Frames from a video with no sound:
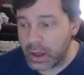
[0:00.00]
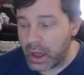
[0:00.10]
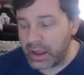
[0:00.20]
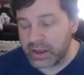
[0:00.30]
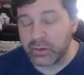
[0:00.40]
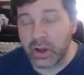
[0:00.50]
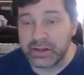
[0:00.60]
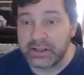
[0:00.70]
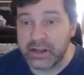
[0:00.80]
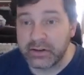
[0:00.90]
Ill-Gotten
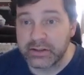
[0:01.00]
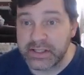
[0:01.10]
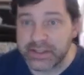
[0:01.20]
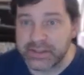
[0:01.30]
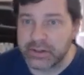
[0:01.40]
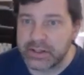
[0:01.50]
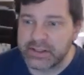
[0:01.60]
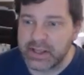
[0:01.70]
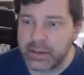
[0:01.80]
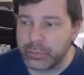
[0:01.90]
Inheritance is a good
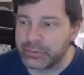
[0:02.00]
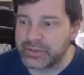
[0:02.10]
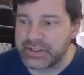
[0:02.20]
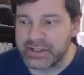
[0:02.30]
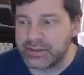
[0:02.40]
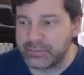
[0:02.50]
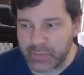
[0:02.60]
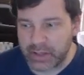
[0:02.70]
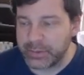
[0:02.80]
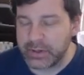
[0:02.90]
example. Just at the
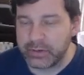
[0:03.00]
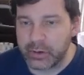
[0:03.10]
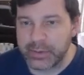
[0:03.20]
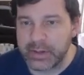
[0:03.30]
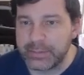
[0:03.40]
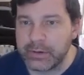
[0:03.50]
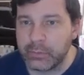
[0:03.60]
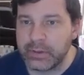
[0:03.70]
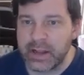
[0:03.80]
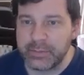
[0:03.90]
beginning of your upkeep, deal 1
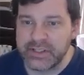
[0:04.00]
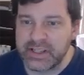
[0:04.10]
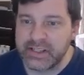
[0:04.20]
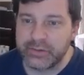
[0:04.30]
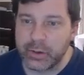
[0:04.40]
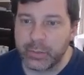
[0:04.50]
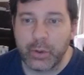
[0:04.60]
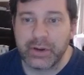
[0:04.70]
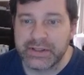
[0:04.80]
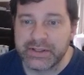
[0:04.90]
damage to each of your
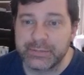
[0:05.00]
opponents.